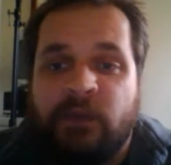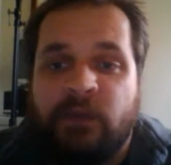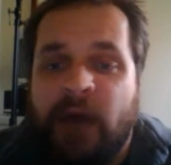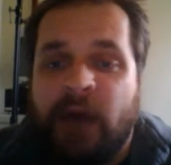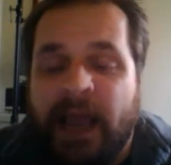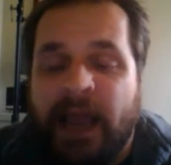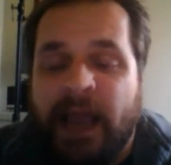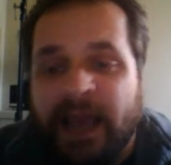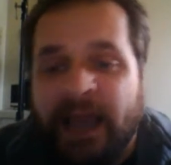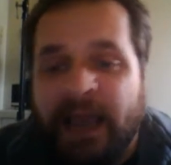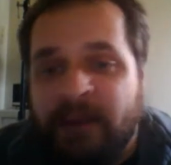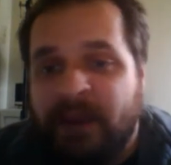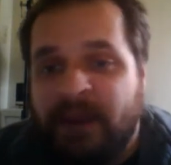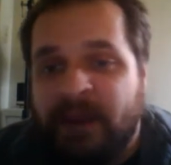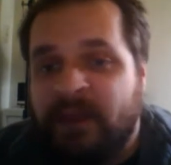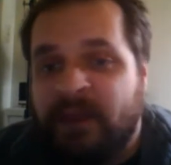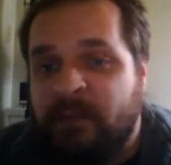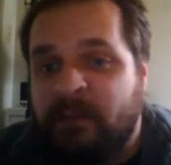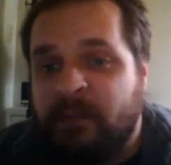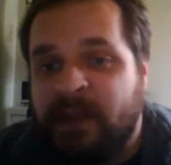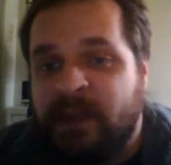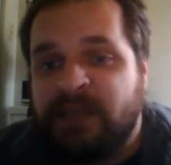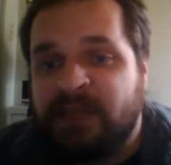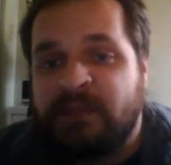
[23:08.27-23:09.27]
Well, I got him out of
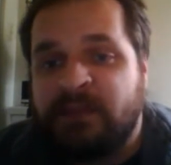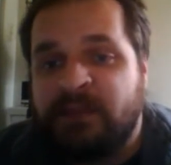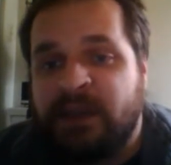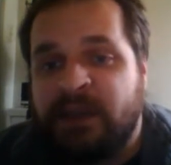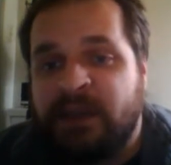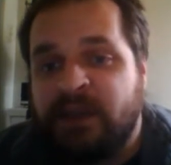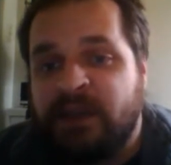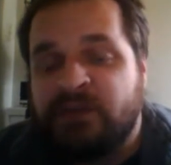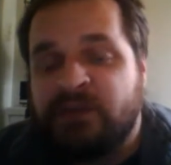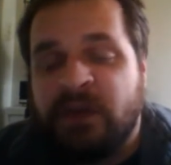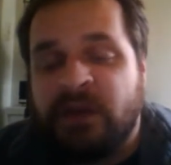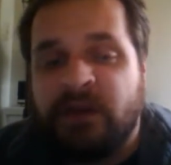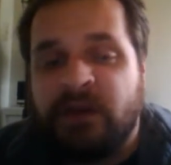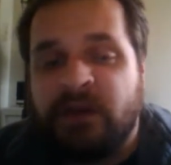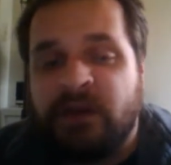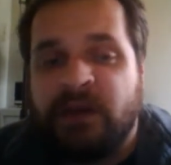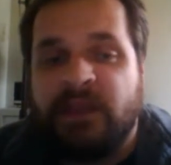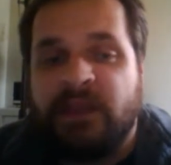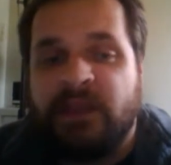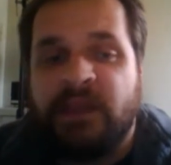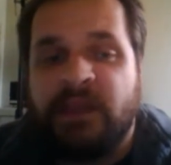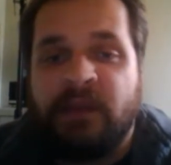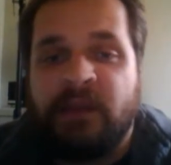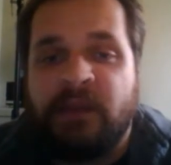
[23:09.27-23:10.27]
the basement. He didn't drown or
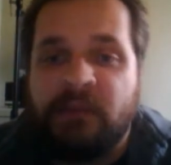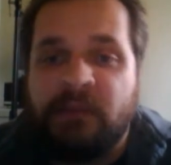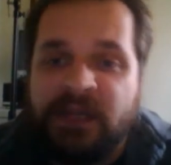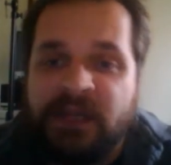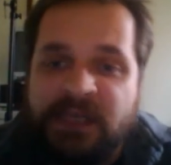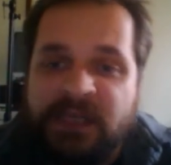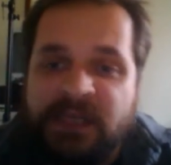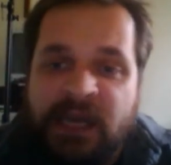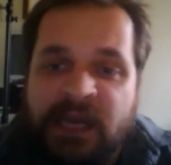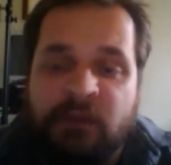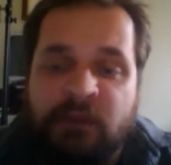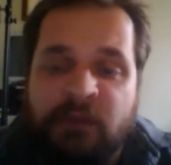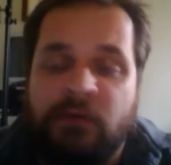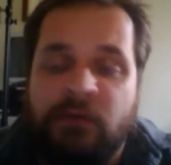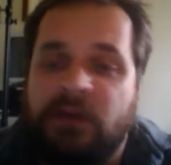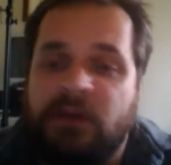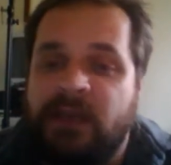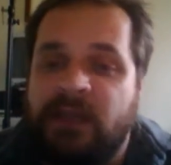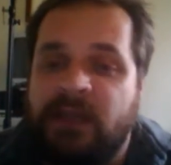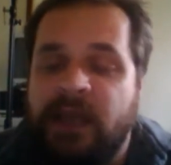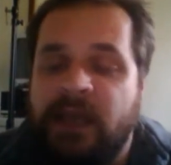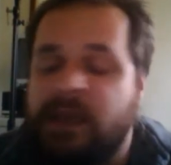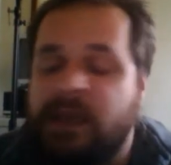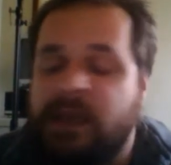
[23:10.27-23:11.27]
anything, but he's got a
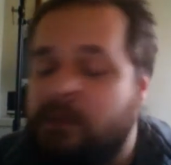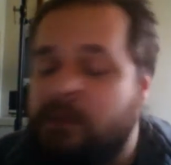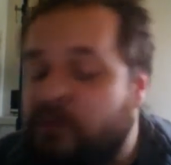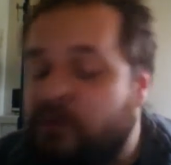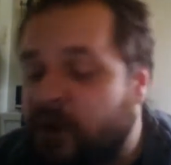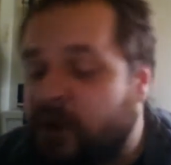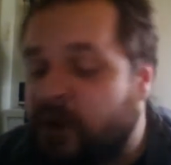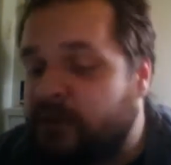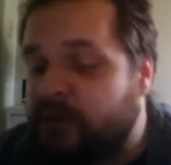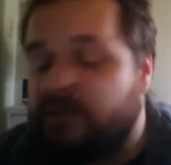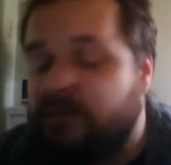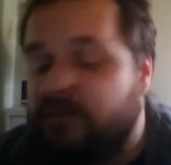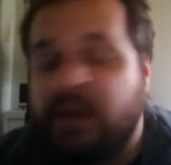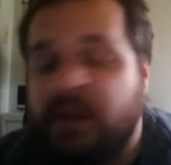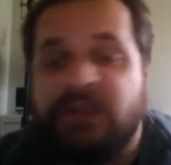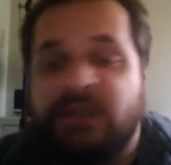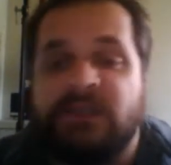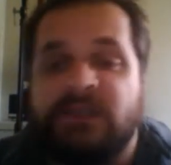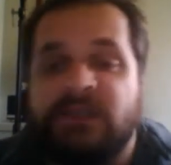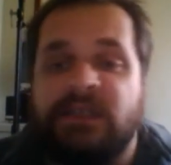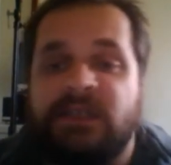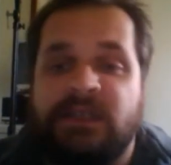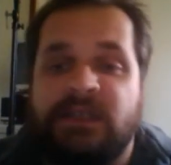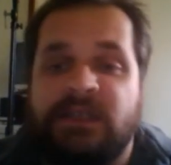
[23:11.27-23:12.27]
broken leg, and I'm afraid
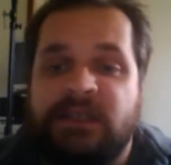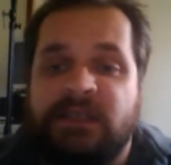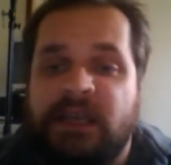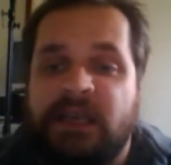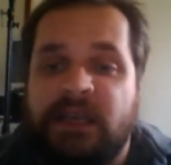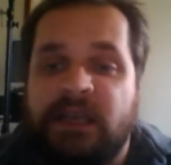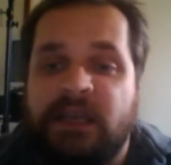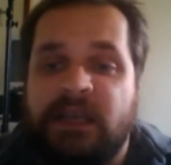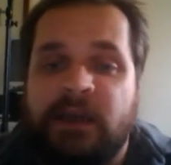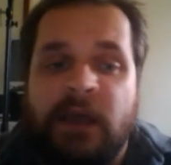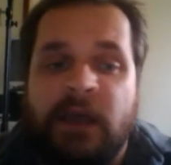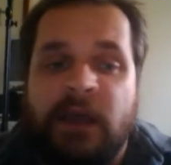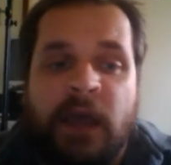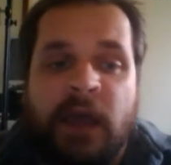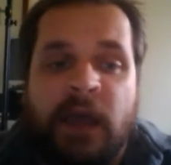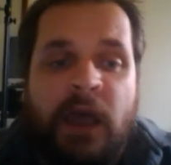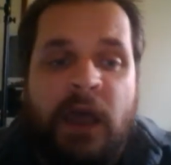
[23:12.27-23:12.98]
infection's going to set in.